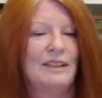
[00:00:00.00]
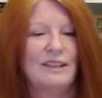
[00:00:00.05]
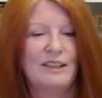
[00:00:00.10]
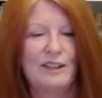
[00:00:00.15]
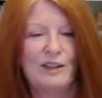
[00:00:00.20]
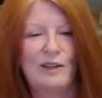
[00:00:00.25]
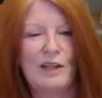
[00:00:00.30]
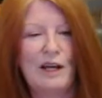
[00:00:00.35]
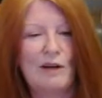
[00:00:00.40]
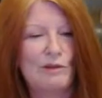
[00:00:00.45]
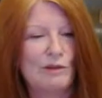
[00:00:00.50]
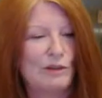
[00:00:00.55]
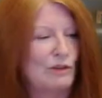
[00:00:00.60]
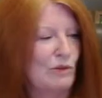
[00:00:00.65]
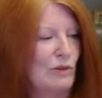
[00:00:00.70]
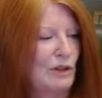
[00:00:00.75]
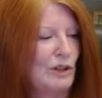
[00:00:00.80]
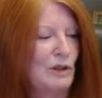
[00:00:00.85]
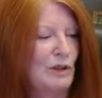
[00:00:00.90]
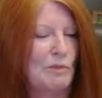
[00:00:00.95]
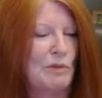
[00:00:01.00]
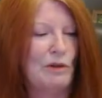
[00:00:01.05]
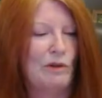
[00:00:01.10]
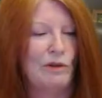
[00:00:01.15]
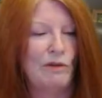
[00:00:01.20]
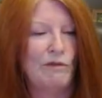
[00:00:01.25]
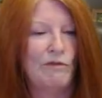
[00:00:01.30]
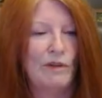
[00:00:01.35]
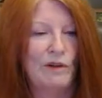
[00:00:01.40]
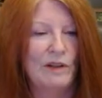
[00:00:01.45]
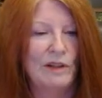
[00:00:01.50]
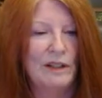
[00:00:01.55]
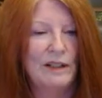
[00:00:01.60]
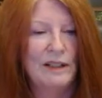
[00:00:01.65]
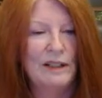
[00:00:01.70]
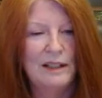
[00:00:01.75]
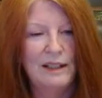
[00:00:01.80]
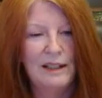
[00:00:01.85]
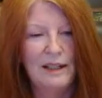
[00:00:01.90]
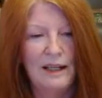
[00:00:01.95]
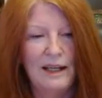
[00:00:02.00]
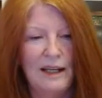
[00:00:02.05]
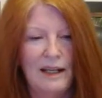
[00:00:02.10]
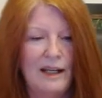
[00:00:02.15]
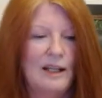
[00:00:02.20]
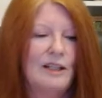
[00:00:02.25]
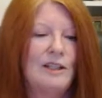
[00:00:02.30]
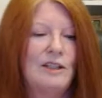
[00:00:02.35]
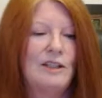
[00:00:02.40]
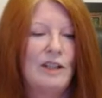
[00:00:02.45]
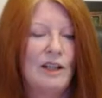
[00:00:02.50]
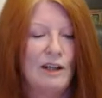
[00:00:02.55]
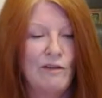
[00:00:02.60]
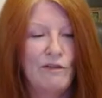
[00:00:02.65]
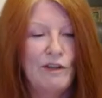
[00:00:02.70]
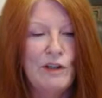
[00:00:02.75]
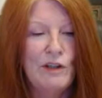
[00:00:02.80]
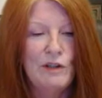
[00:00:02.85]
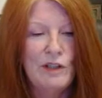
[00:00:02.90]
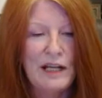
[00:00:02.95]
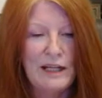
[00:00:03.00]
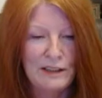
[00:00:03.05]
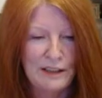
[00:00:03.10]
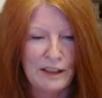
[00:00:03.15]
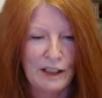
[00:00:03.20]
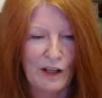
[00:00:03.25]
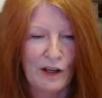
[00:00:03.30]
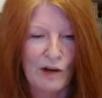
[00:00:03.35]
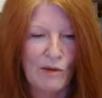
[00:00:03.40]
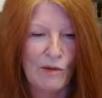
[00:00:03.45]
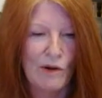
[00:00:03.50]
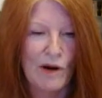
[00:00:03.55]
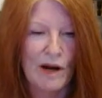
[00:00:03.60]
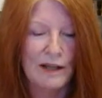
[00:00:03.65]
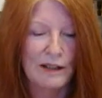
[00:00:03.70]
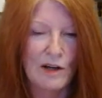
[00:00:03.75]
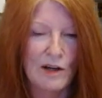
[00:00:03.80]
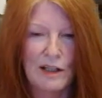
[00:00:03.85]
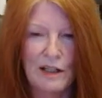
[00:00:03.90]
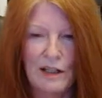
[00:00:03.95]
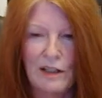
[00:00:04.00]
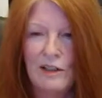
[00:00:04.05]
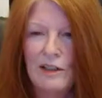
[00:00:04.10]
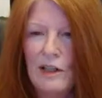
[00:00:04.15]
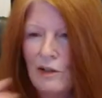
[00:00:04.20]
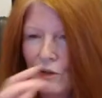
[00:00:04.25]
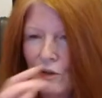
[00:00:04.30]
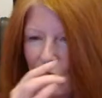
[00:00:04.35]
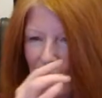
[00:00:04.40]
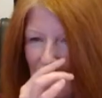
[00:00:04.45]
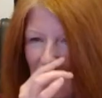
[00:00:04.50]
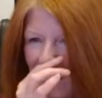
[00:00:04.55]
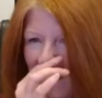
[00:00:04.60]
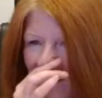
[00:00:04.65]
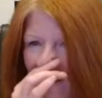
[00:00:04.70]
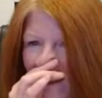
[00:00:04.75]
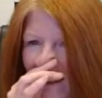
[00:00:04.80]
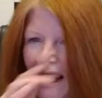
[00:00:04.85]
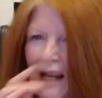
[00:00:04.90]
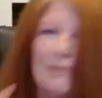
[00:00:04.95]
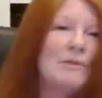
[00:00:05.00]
So that was really beautiful. And a few days ago, I got another channeling.